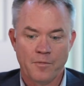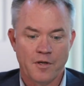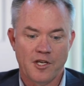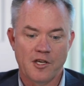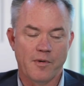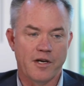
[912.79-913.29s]

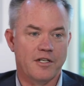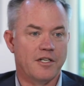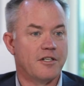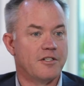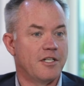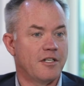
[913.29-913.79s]
you might
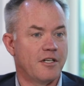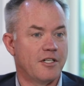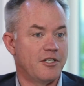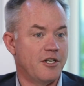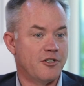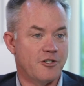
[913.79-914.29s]
need a
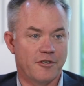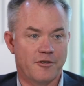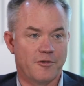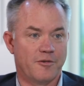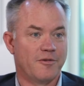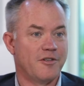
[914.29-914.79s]
teacher
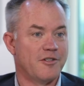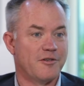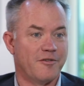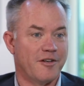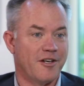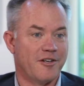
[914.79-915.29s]
who needs a
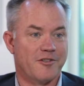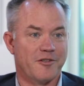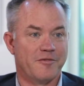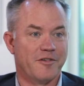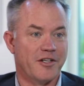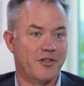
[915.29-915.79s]
financial
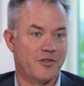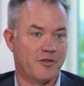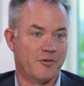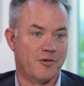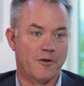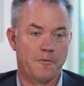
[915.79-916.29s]
advisor,
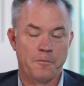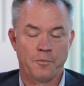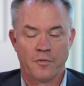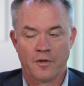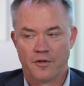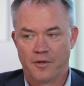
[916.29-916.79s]
or
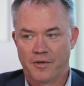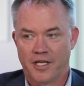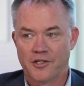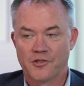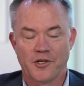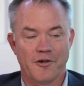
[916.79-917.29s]
the
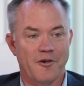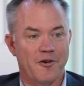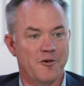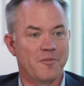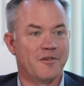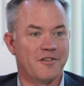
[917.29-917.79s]
kids go
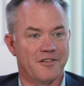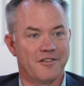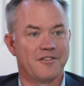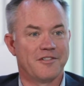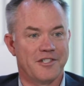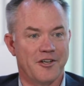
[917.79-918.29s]
home and
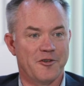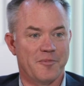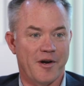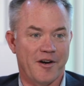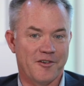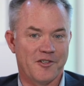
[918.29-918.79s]
tell their
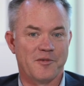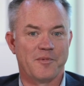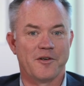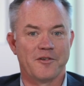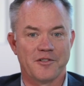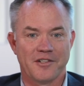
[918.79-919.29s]
parents
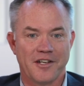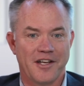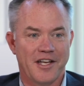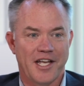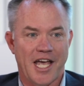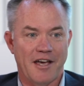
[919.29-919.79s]
about
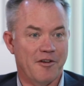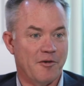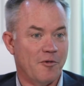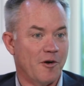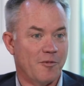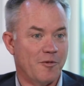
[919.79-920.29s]
having
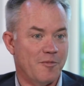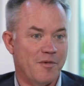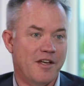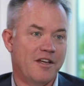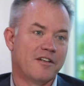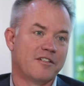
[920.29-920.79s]
worked with
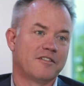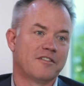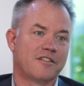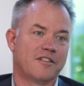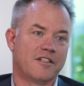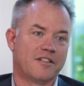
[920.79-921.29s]
me, and
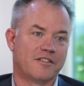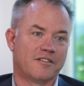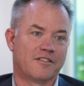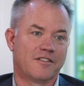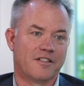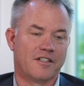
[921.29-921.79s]

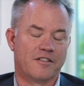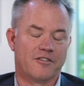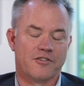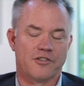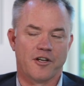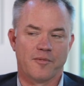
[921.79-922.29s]

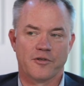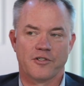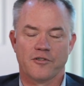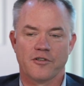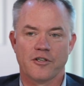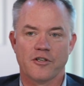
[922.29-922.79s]
there's an
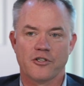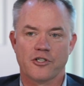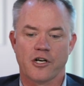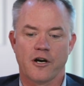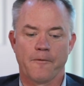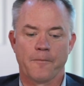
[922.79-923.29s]
opportunity to
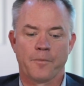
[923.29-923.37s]
share.